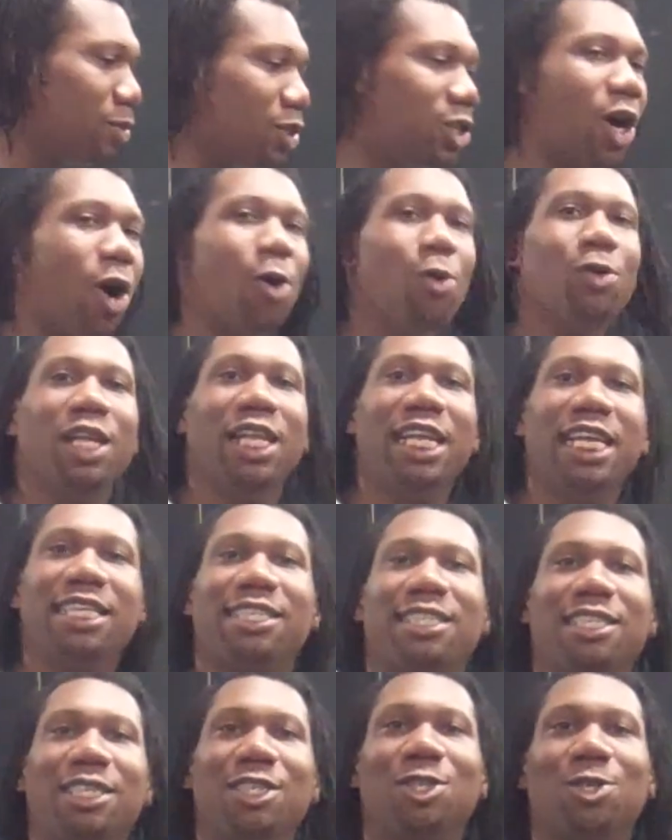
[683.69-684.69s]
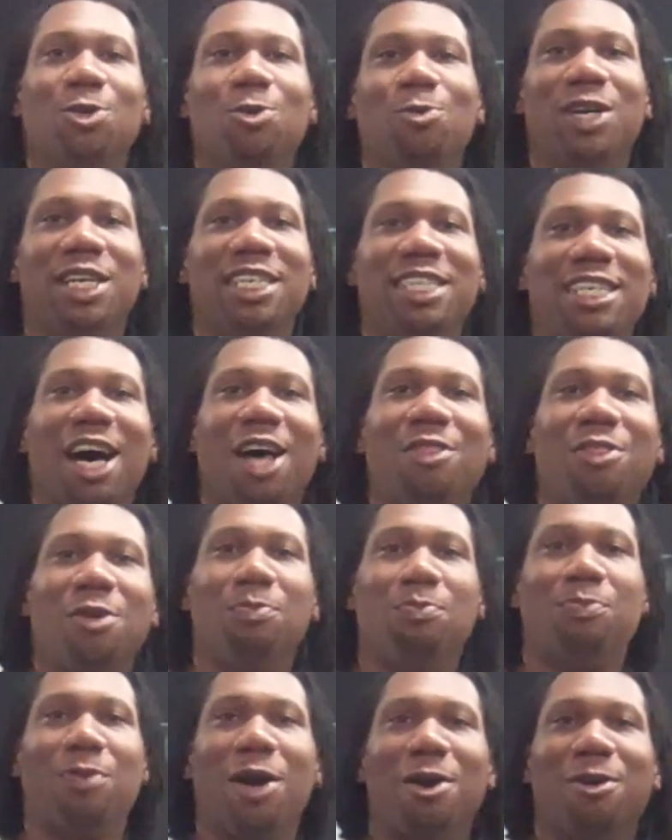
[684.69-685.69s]
Don't listen to another
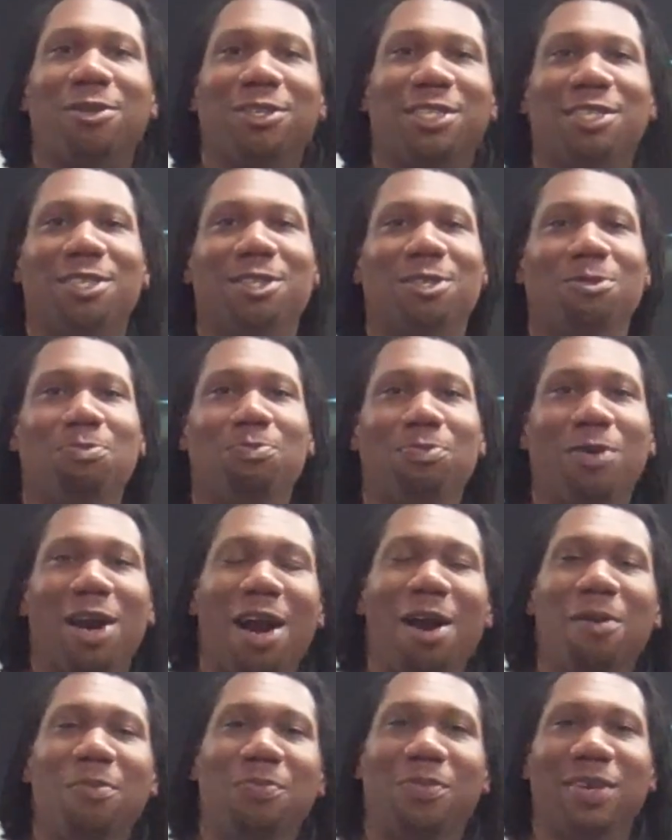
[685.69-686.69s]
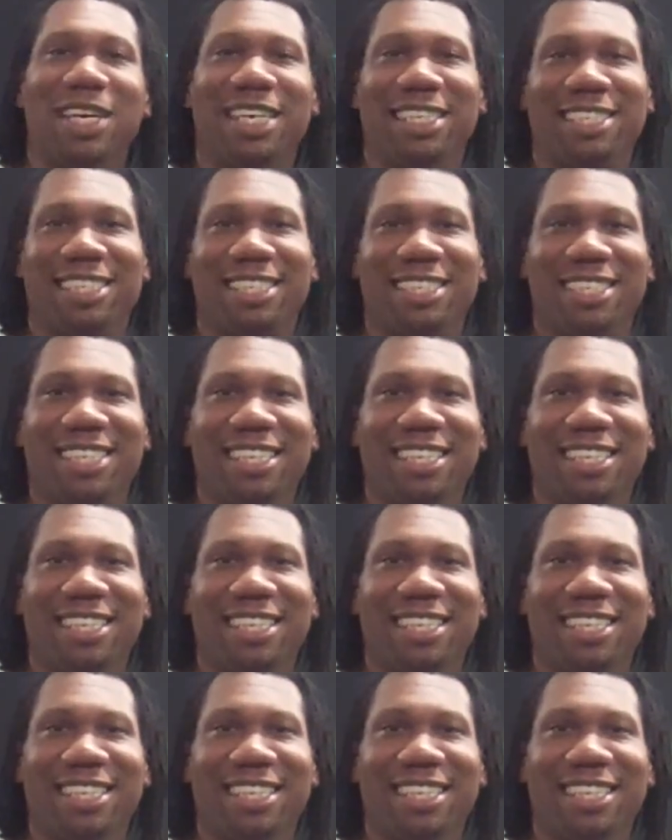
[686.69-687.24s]
person's purpose.